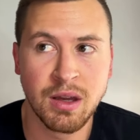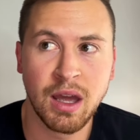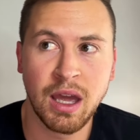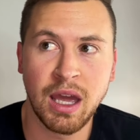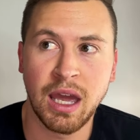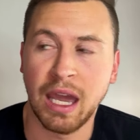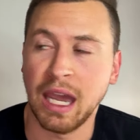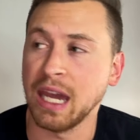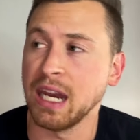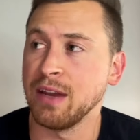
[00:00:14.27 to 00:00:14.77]

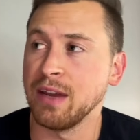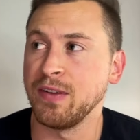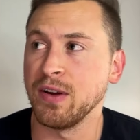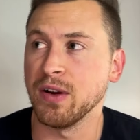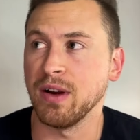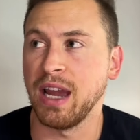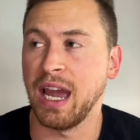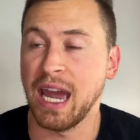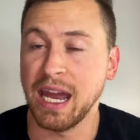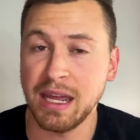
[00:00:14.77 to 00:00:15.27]
And if
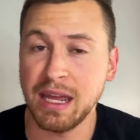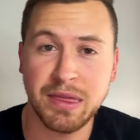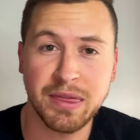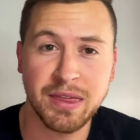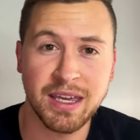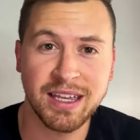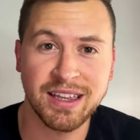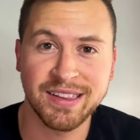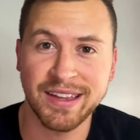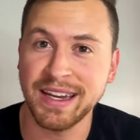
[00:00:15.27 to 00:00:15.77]
you're
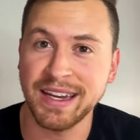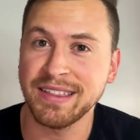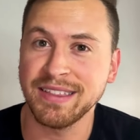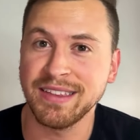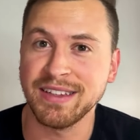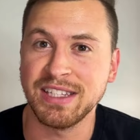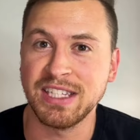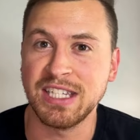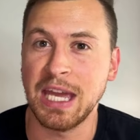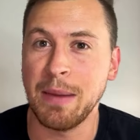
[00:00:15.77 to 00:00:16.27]
anything like
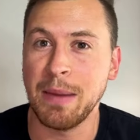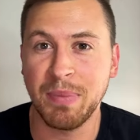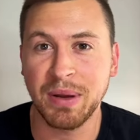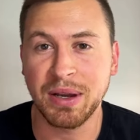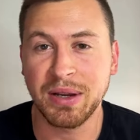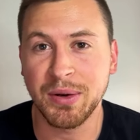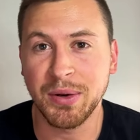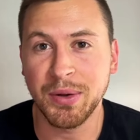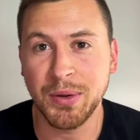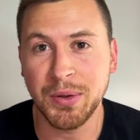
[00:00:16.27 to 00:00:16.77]
the
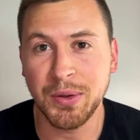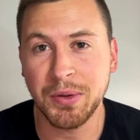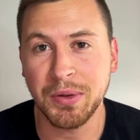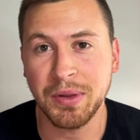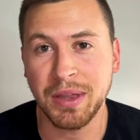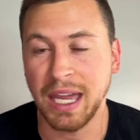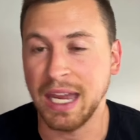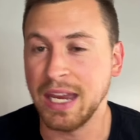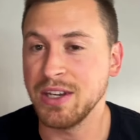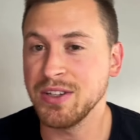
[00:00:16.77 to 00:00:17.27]
typical
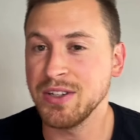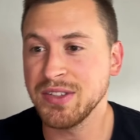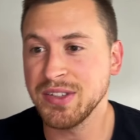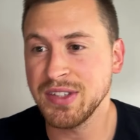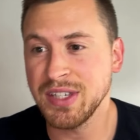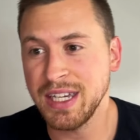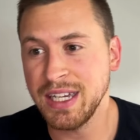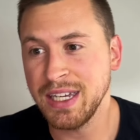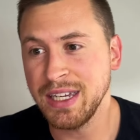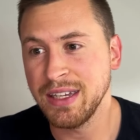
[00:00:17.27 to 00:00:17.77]

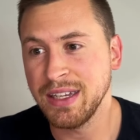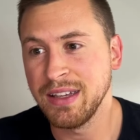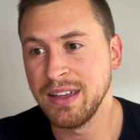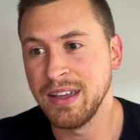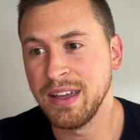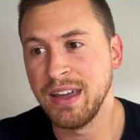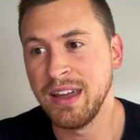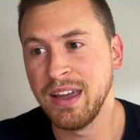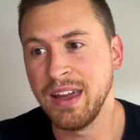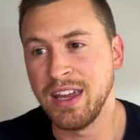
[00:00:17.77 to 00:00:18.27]
agency,
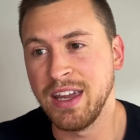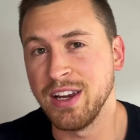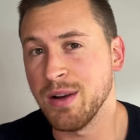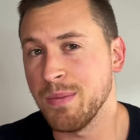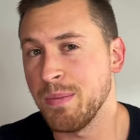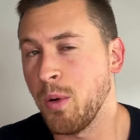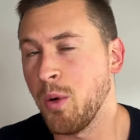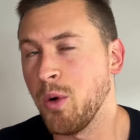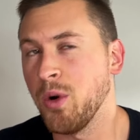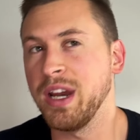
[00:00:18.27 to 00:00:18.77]
you're
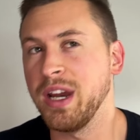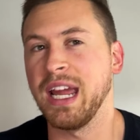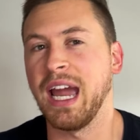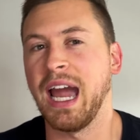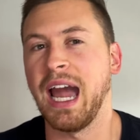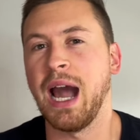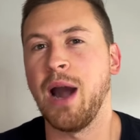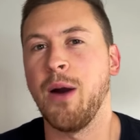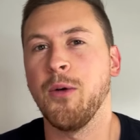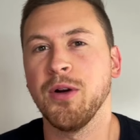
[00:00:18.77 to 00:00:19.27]
pouring
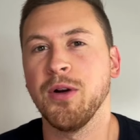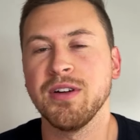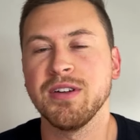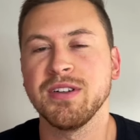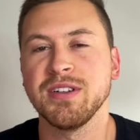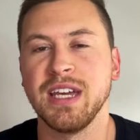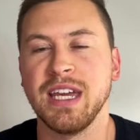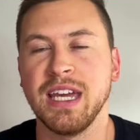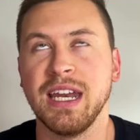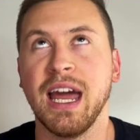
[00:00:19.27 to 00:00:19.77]

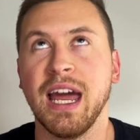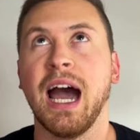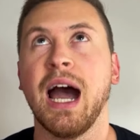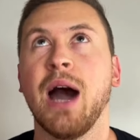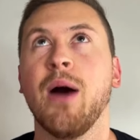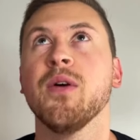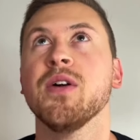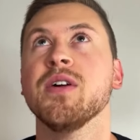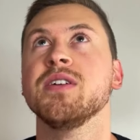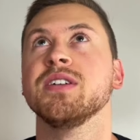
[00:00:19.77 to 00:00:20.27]
hours and
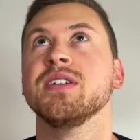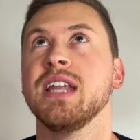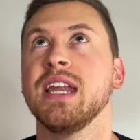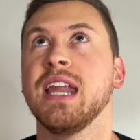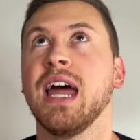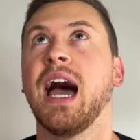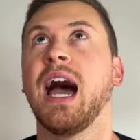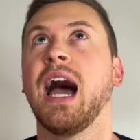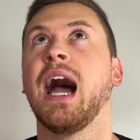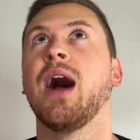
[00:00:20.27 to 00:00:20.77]
hours and
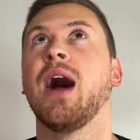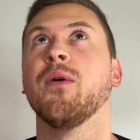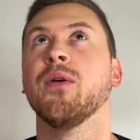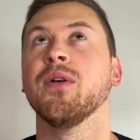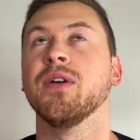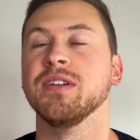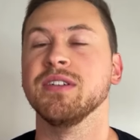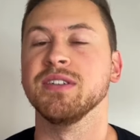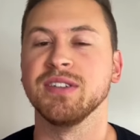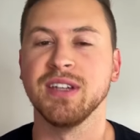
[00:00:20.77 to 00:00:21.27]

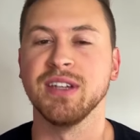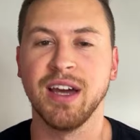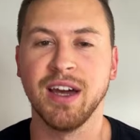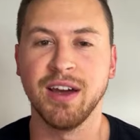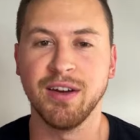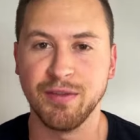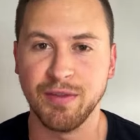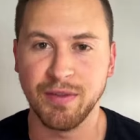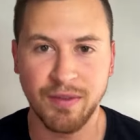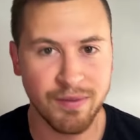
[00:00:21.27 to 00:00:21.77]
hours
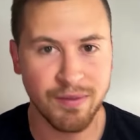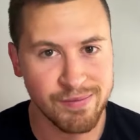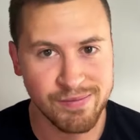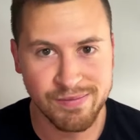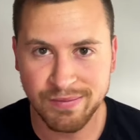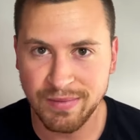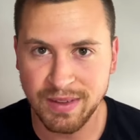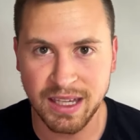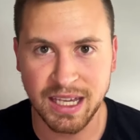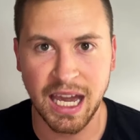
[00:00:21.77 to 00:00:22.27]
of
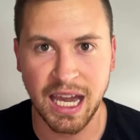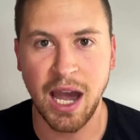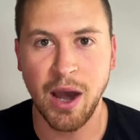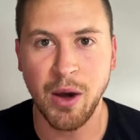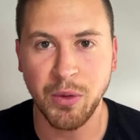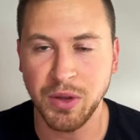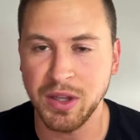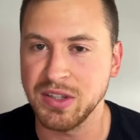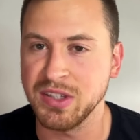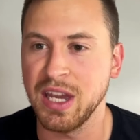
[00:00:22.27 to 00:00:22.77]

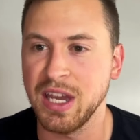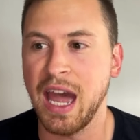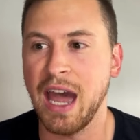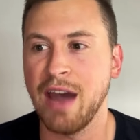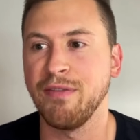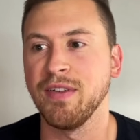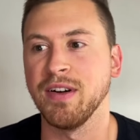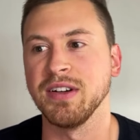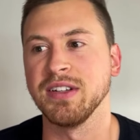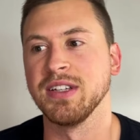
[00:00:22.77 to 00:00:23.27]
countless
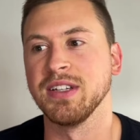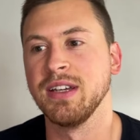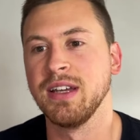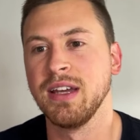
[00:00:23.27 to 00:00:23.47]
effort